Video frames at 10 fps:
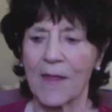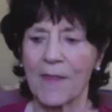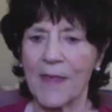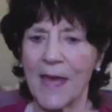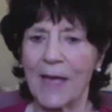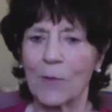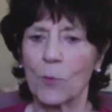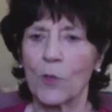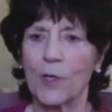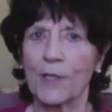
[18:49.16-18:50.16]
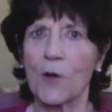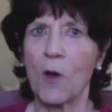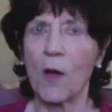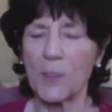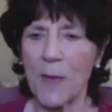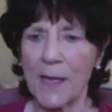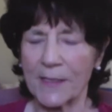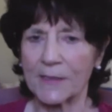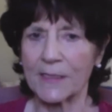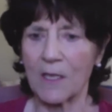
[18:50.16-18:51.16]
that would
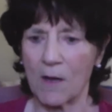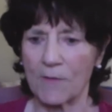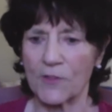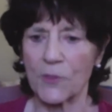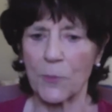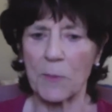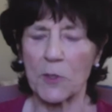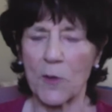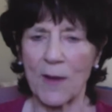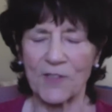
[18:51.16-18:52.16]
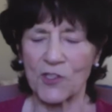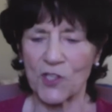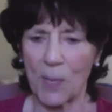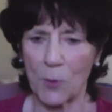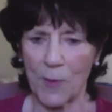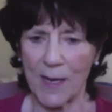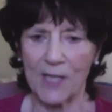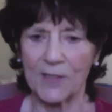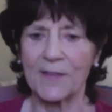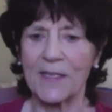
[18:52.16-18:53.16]
automatically cover so people don't have to shop
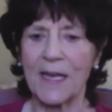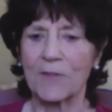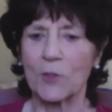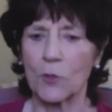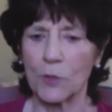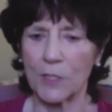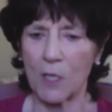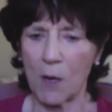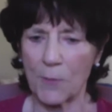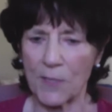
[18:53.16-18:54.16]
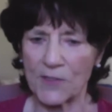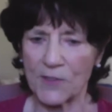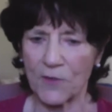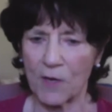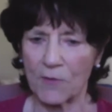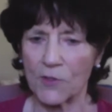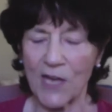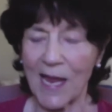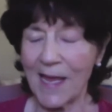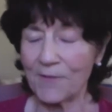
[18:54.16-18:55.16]
around and they'd have good comprehensive coverage
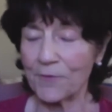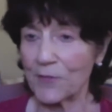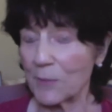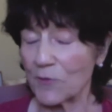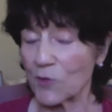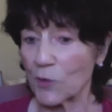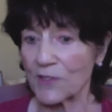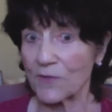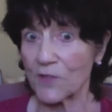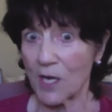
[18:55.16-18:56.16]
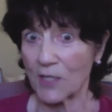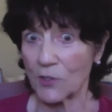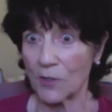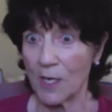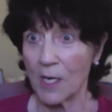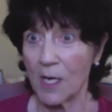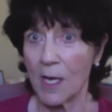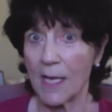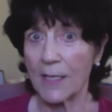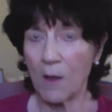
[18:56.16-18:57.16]
and freedom of choice of doctor
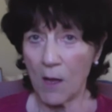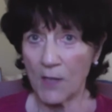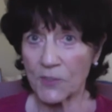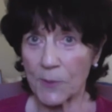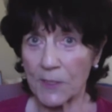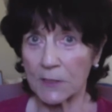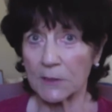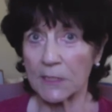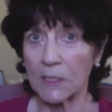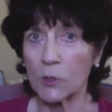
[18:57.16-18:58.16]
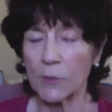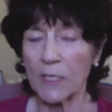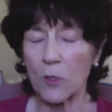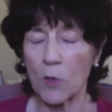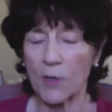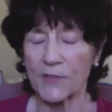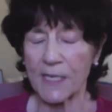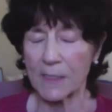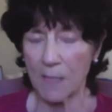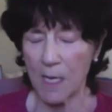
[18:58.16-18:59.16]
and hospital, including across
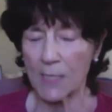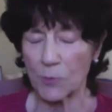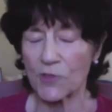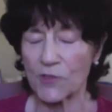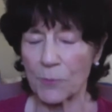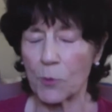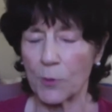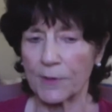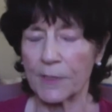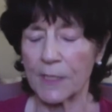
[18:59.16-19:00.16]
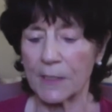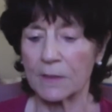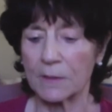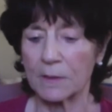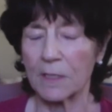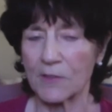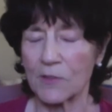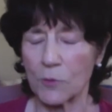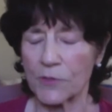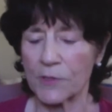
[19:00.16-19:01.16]
state line, which is important in Las
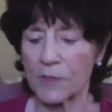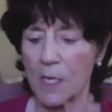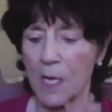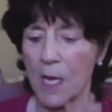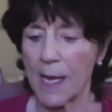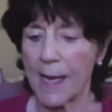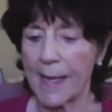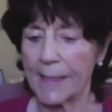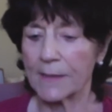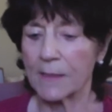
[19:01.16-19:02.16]
Cruces. And